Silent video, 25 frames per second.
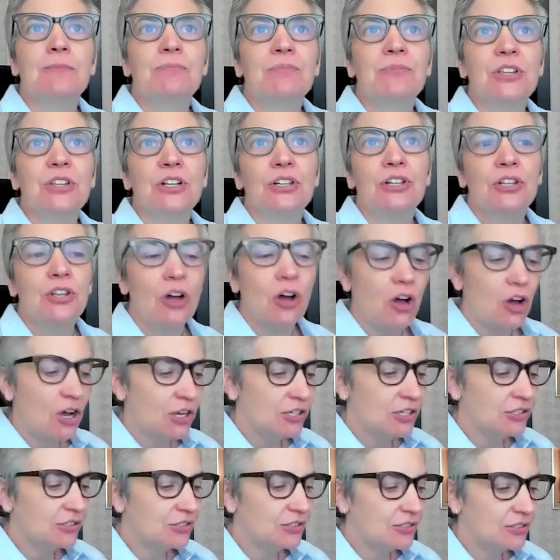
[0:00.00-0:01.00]
the
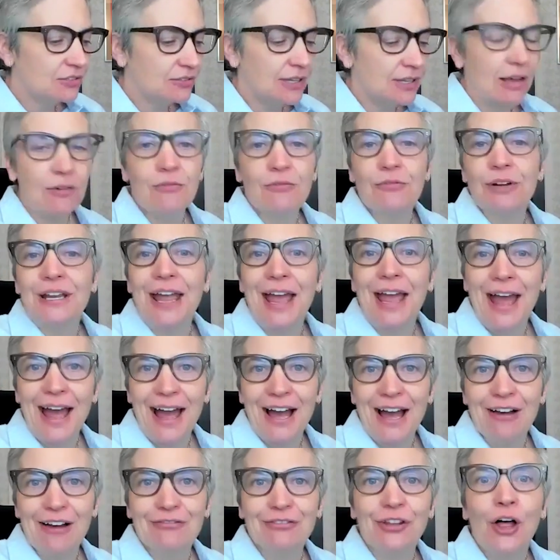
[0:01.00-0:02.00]
laws that we
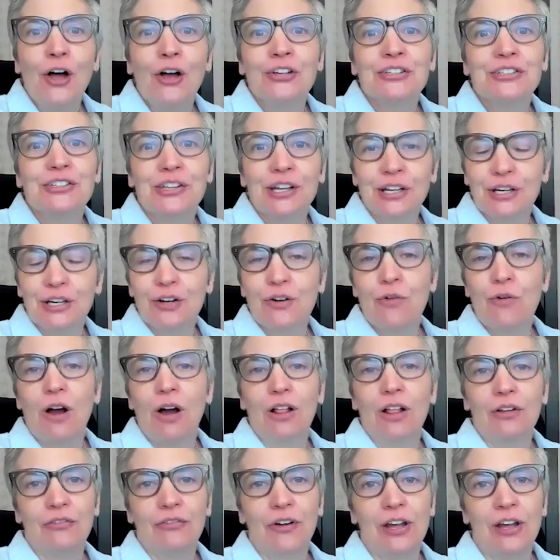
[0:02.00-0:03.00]
have, laws like
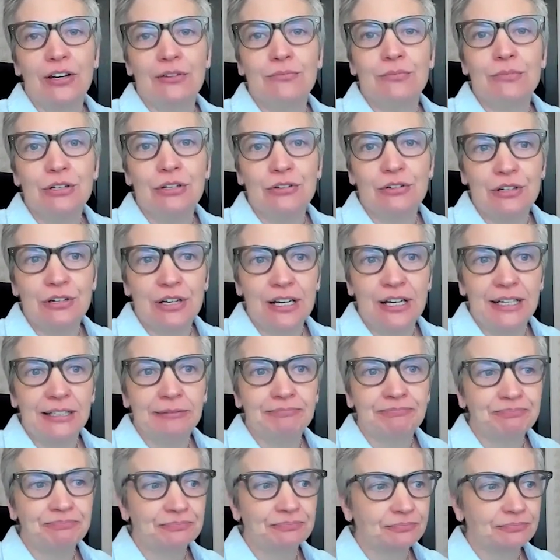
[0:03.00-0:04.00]
qualified
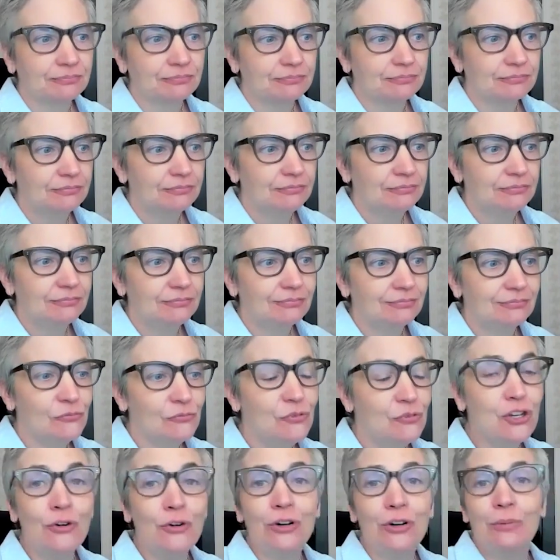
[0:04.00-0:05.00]
immunity,
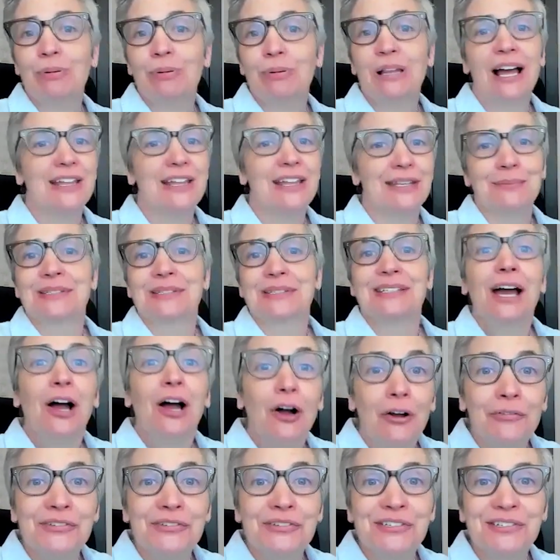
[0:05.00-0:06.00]
don't apply
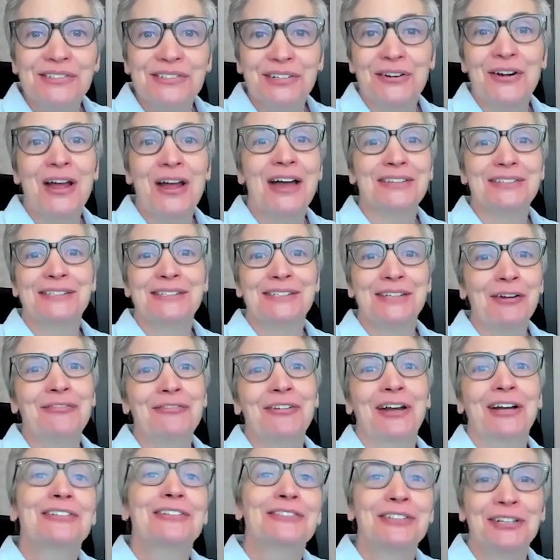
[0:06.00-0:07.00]
themselves. They're not
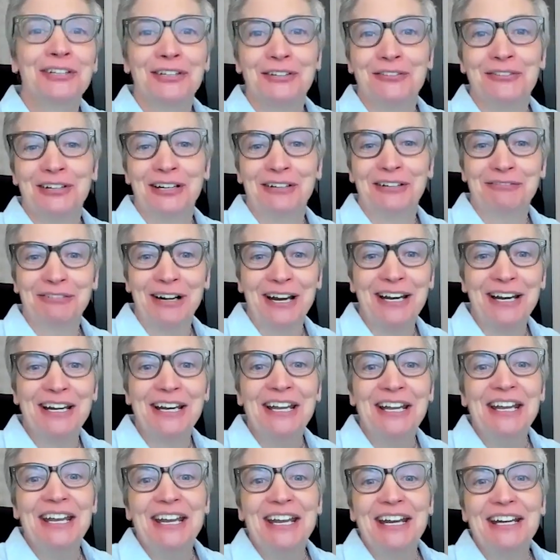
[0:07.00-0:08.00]
self executing,
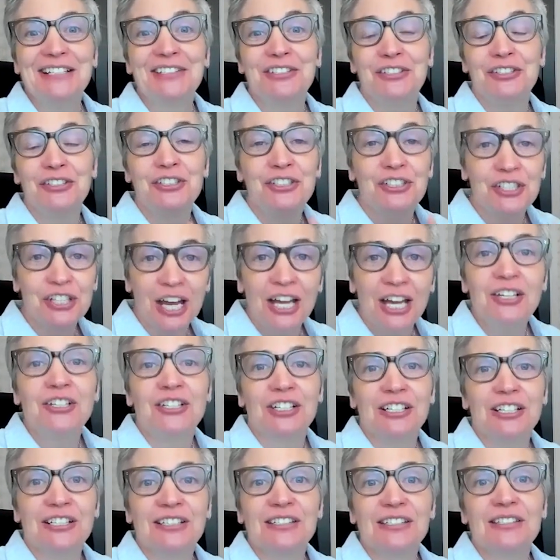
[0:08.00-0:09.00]
right? It's
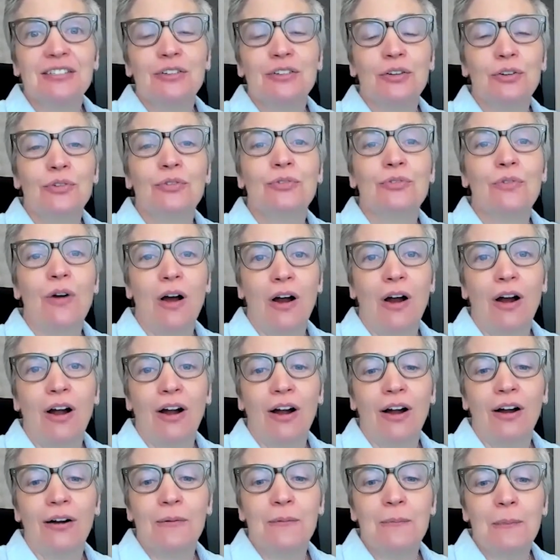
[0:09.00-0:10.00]
judges who
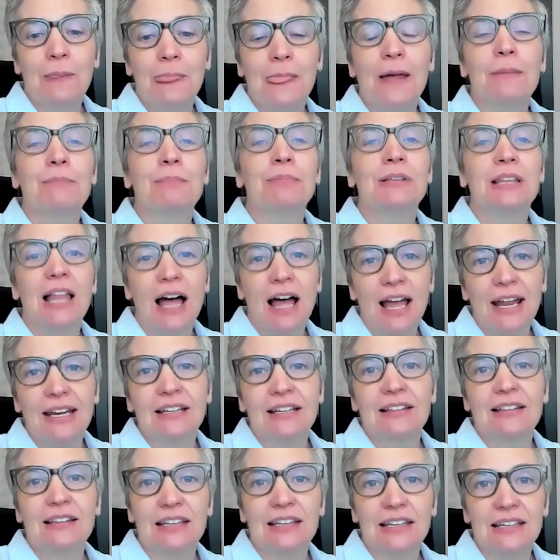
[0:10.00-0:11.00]
are
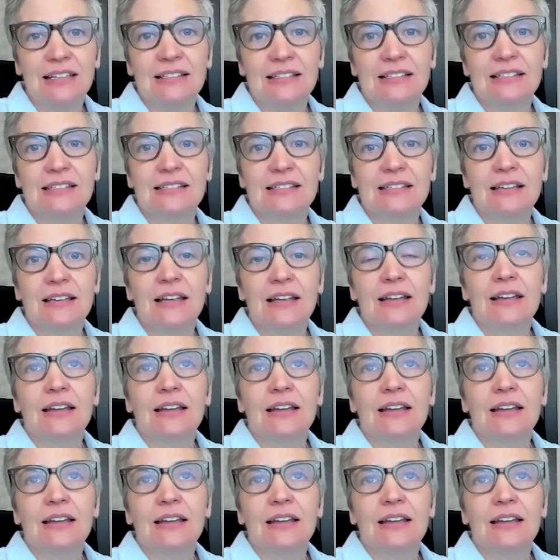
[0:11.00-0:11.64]
applying these